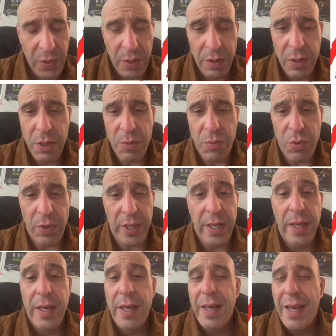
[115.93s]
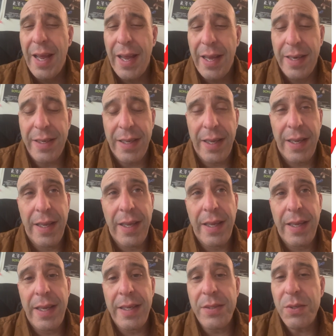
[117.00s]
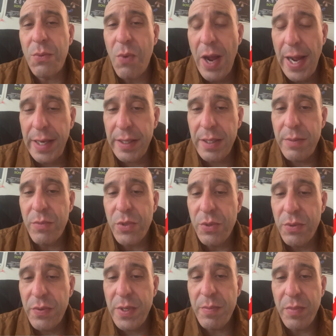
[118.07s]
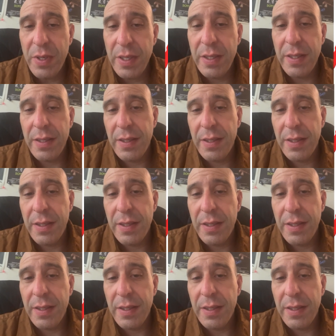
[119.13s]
Oh boy. And it's a wacky movie, but